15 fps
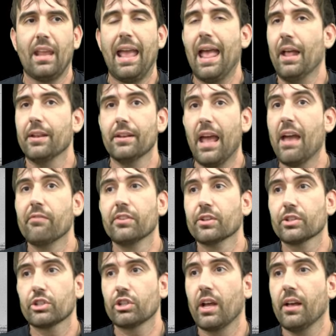and
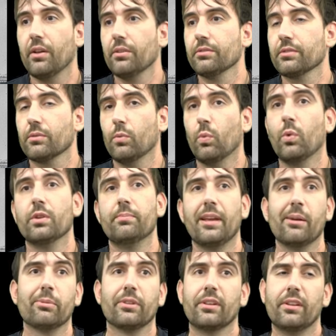heavier shells would be
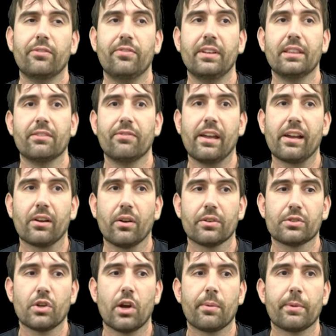able to defeat the
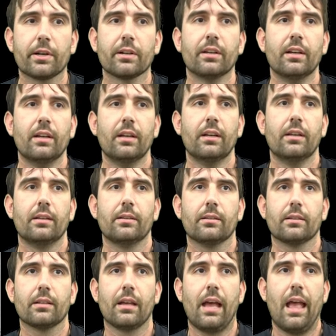Vanguard's armor
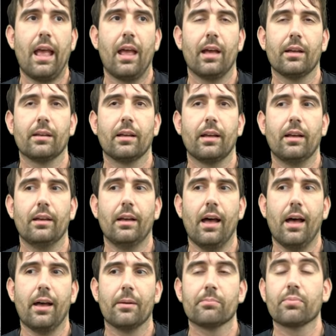
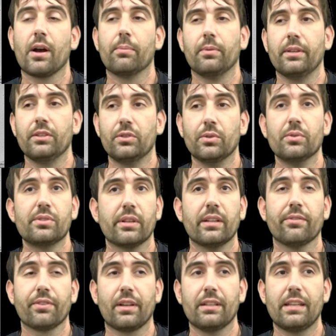uh, and probably do
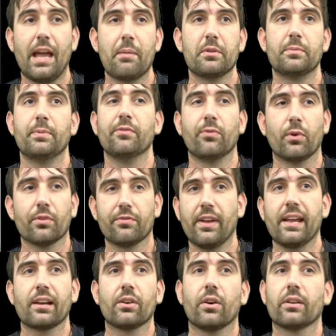significant damage before
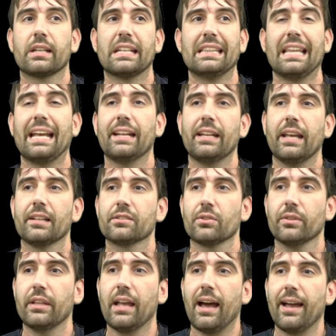Vanguard can land hits
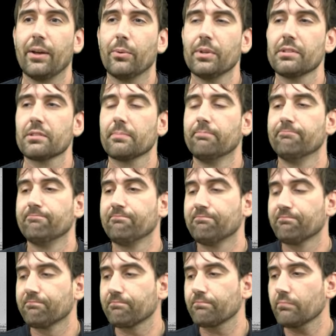on the Iowas.
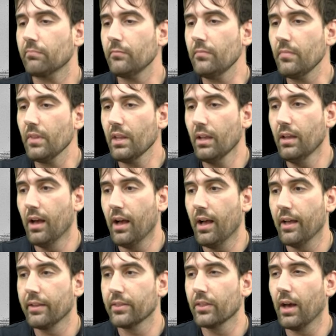
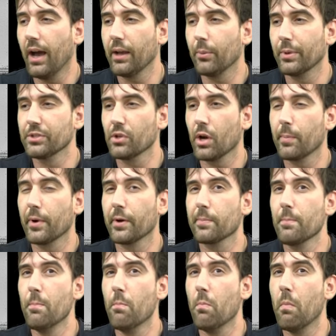Uh, Iowa's armor
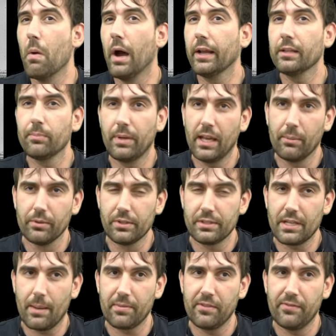might be able to
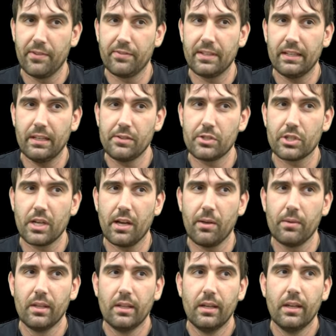stop the 15 inch
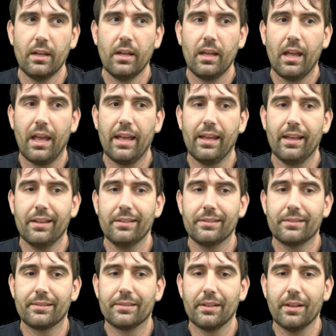shell,
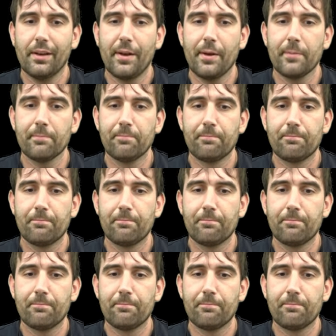and uh,